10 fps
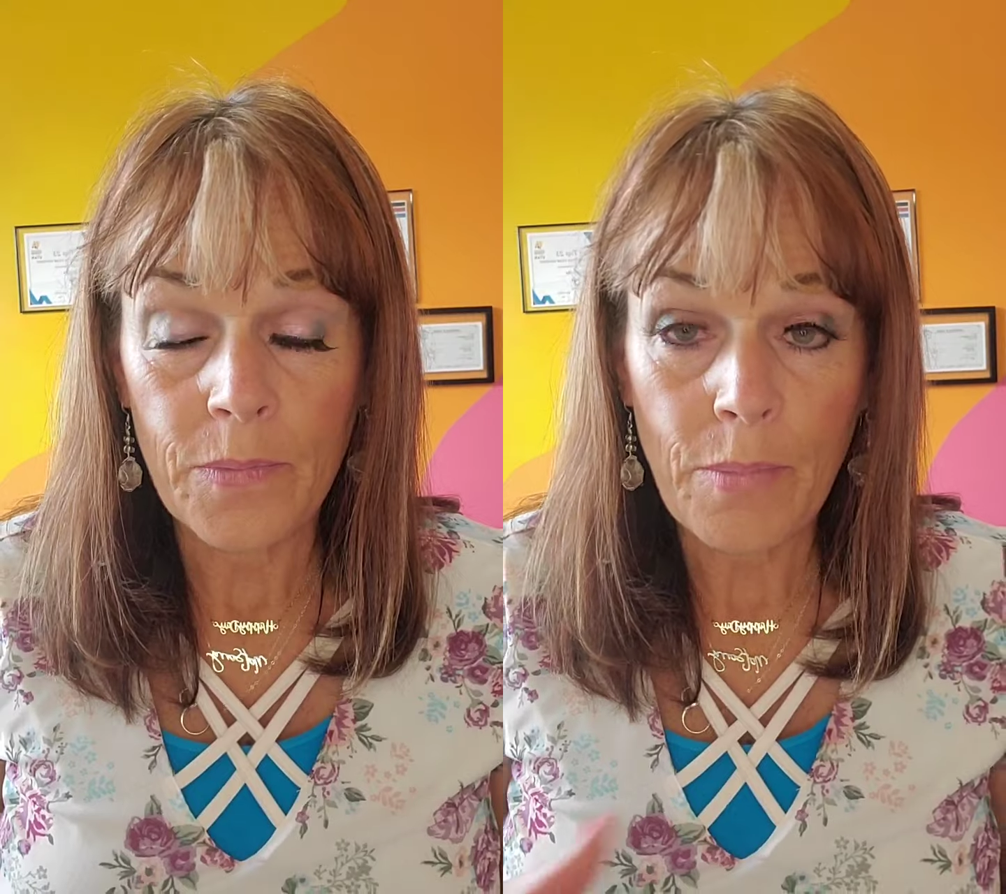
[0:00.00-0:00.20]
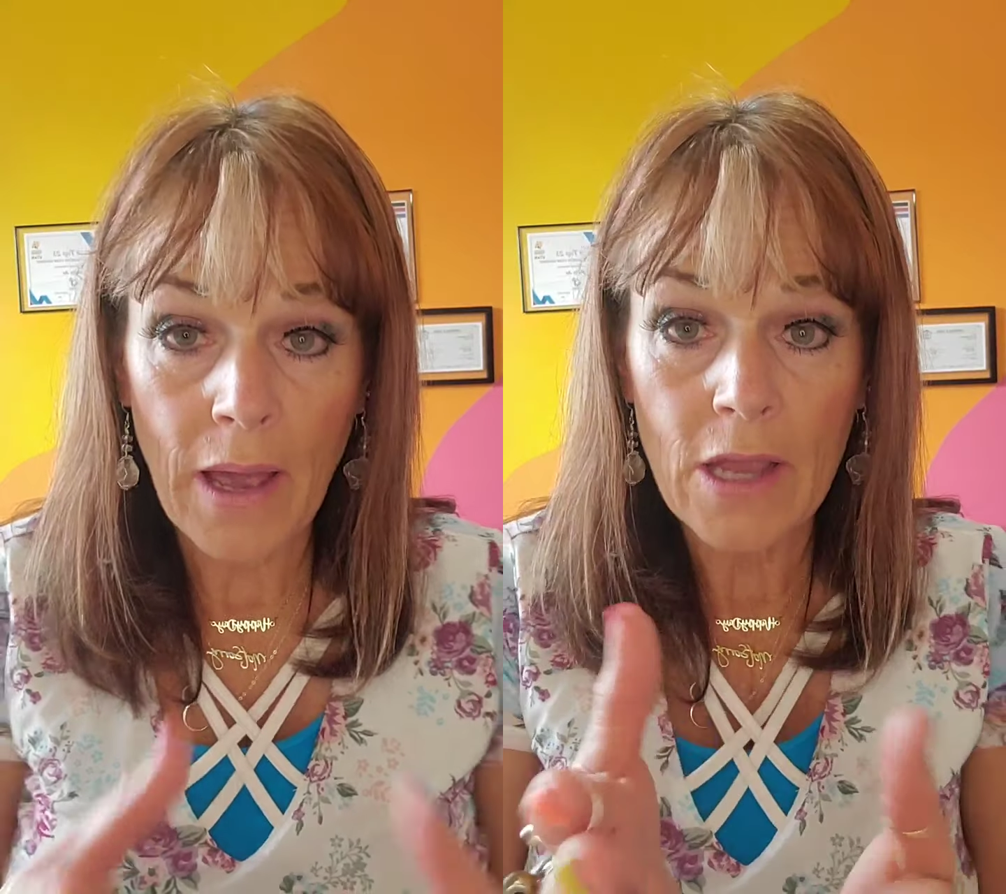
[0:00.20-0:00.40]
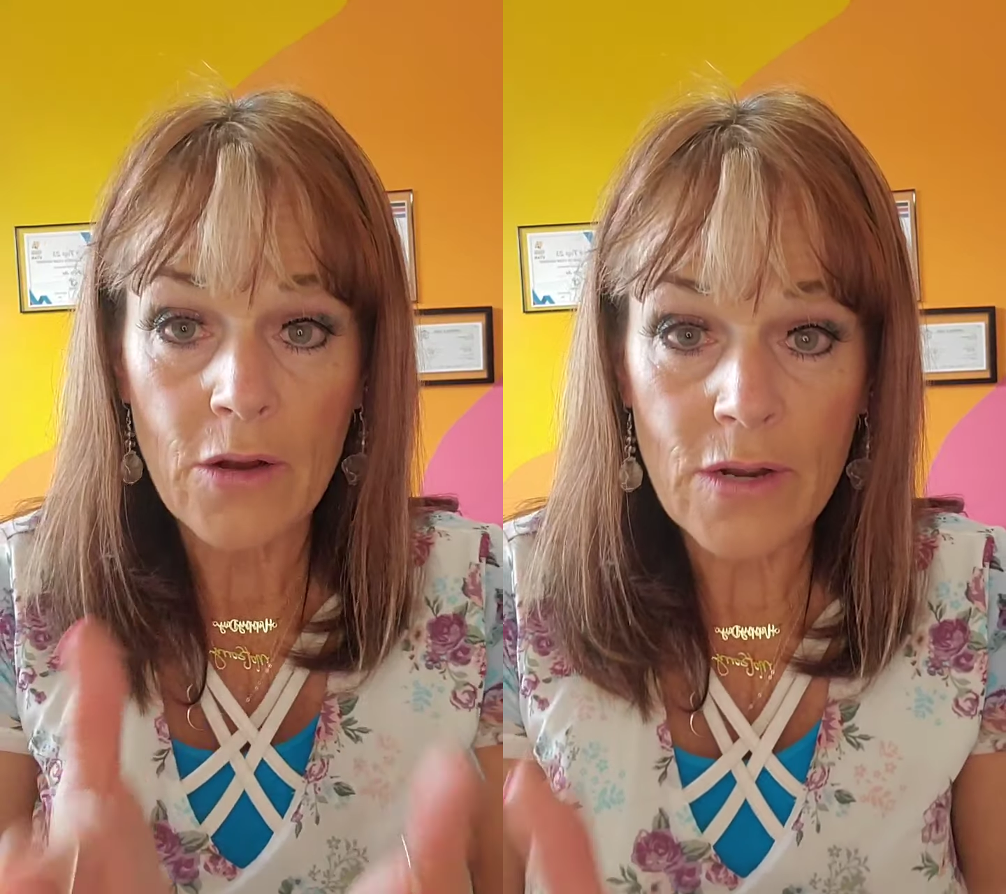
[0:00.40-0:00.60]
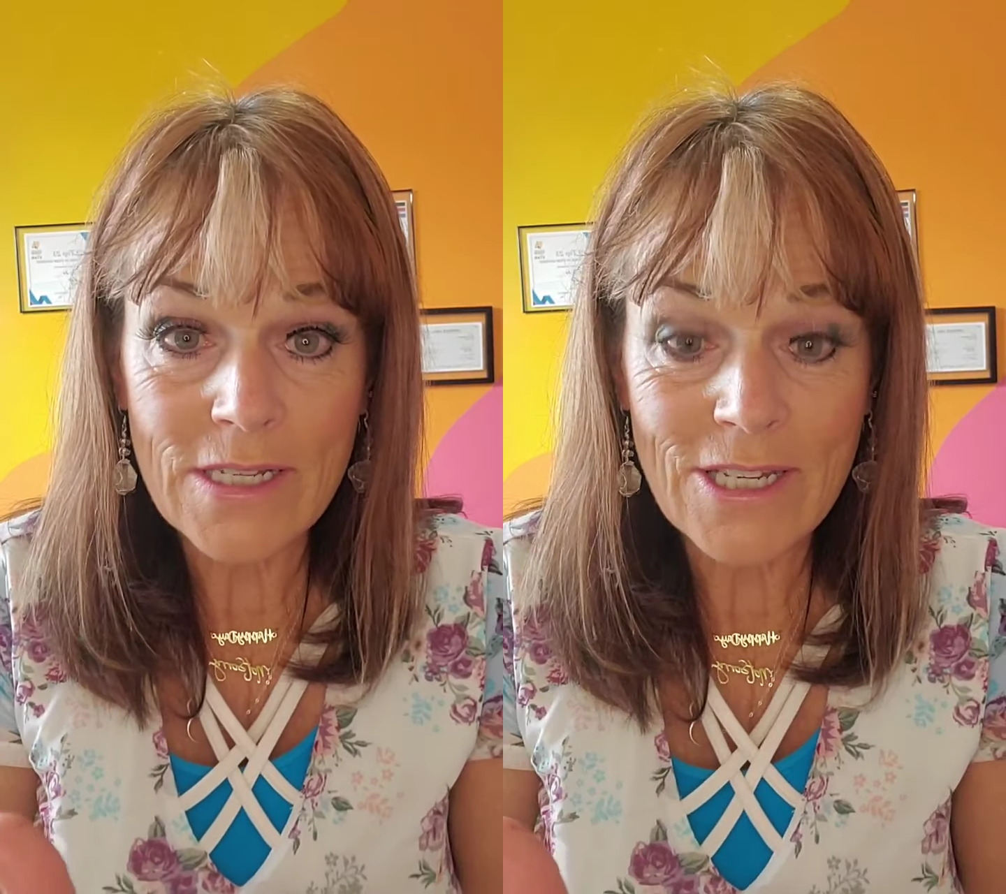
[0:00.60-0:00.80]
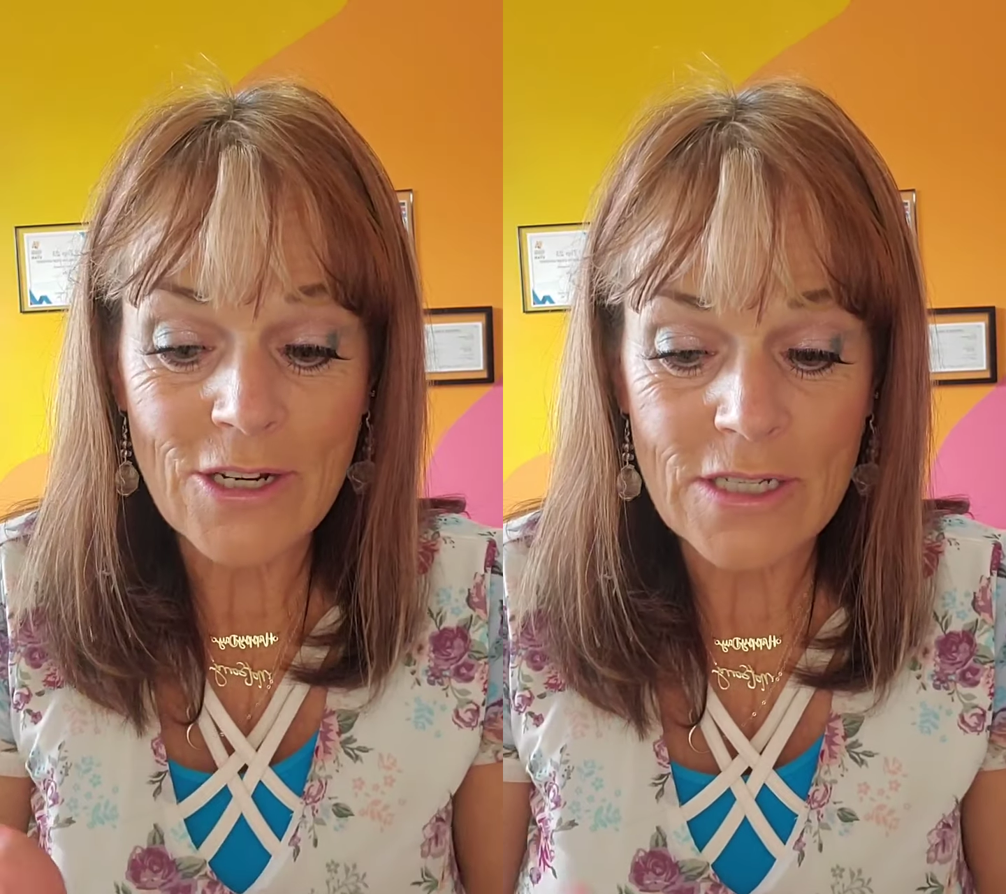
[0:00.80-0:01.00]
by
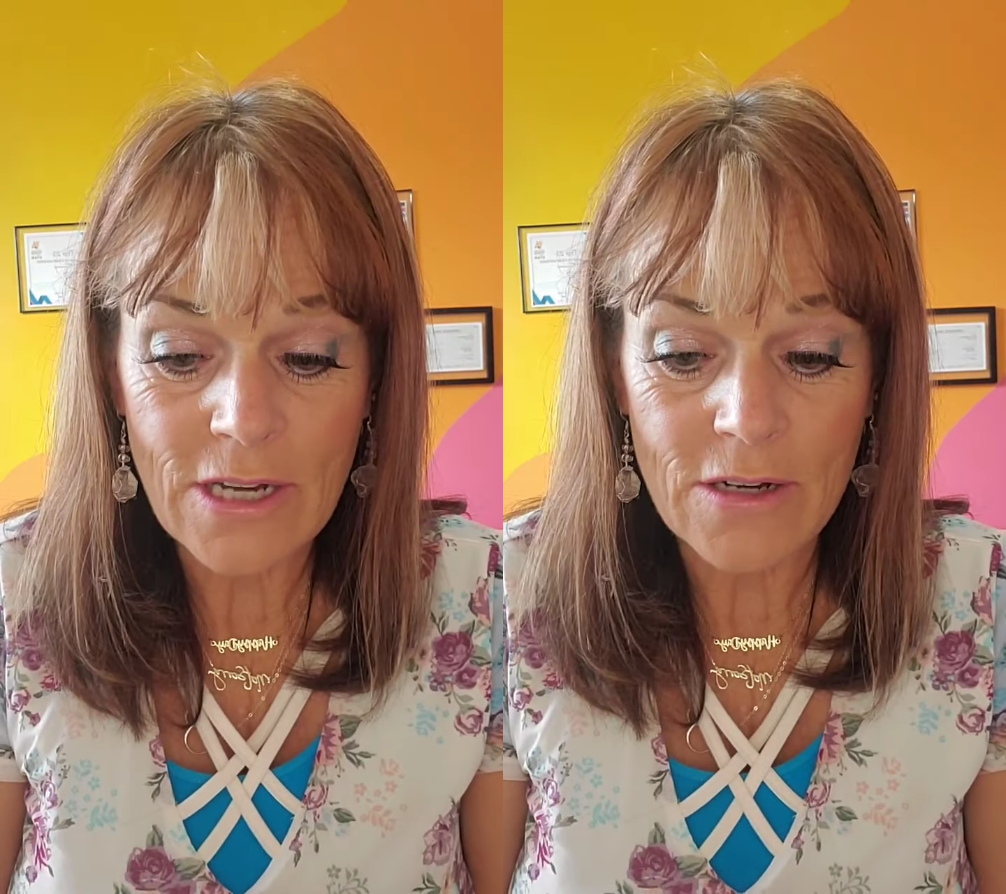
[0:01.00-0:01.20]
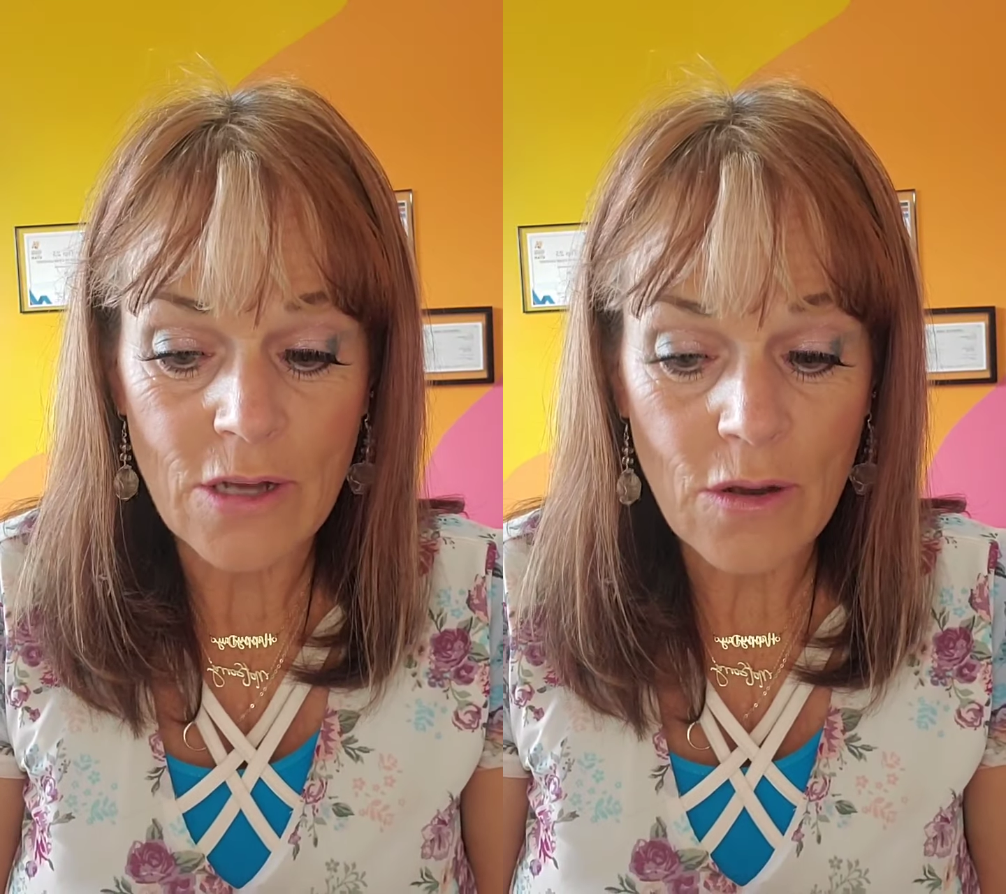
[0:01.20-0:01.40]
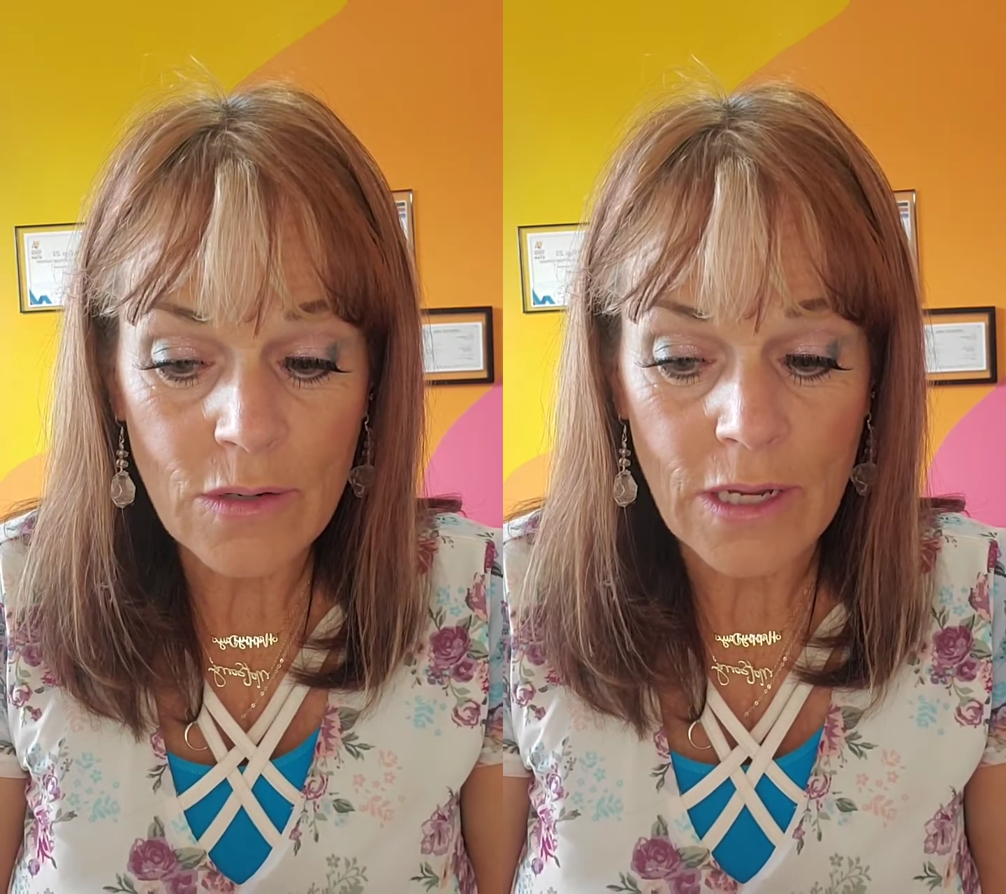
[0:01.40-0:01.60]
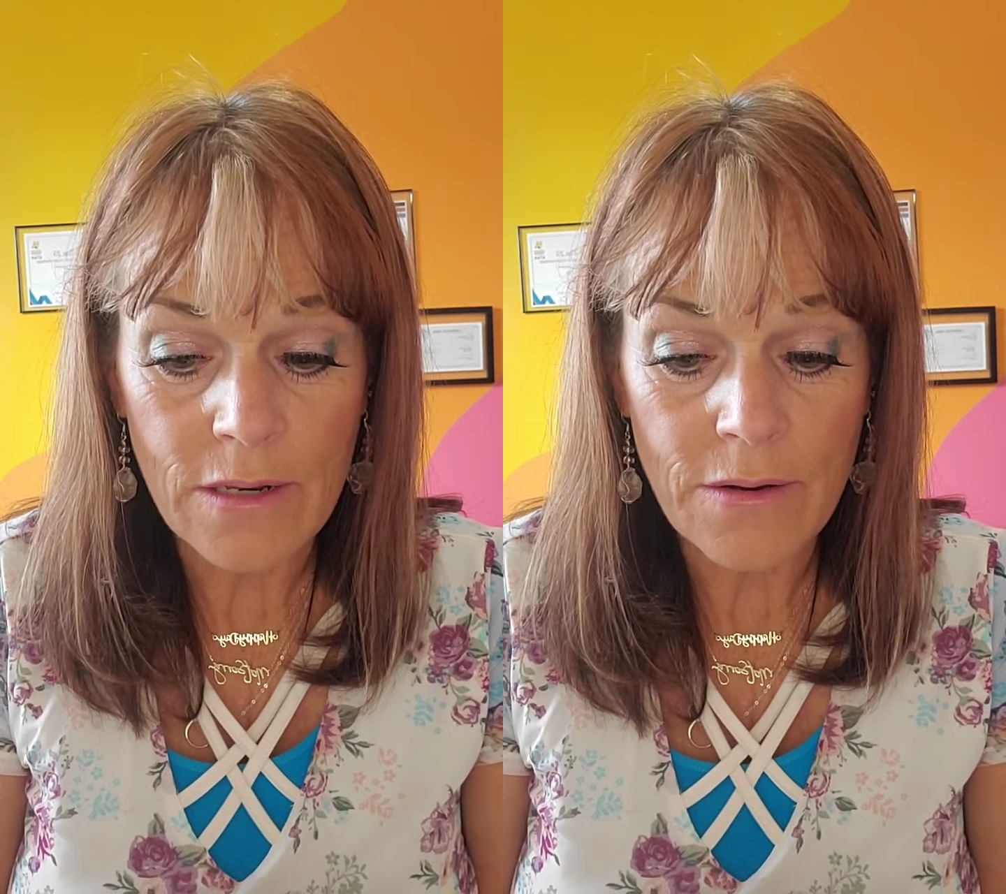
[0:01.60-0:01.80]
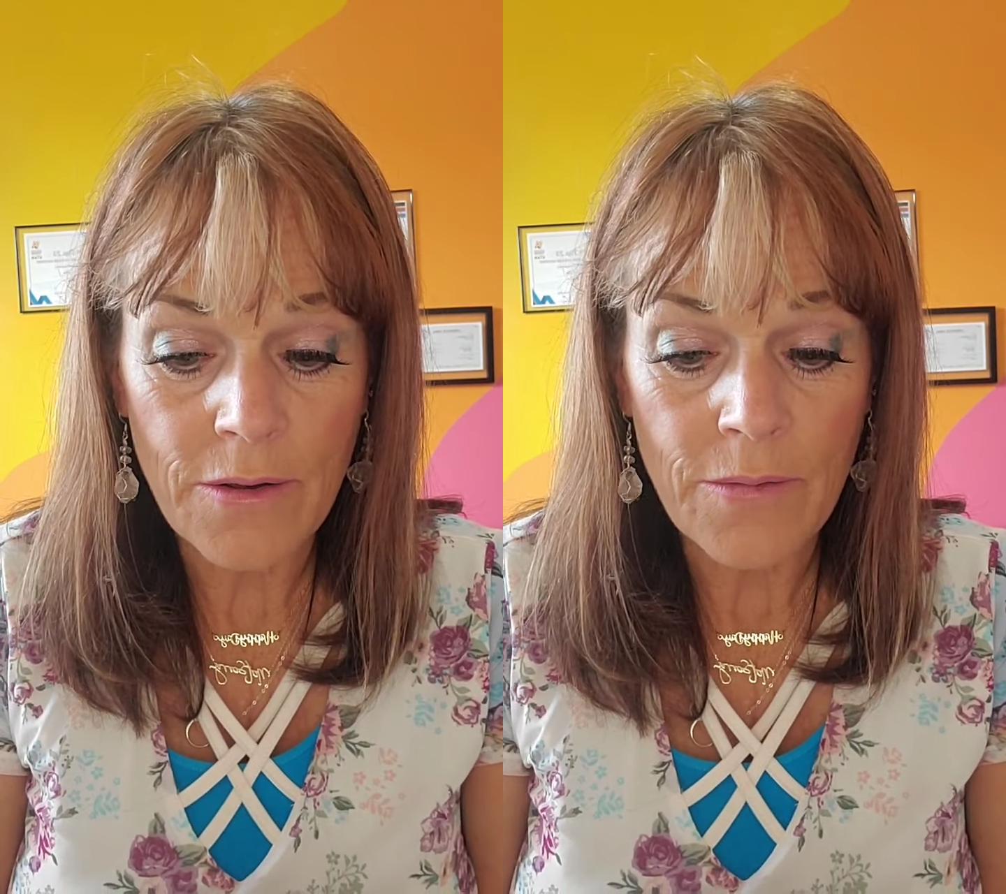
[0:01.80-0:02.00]
increasing your serotonin,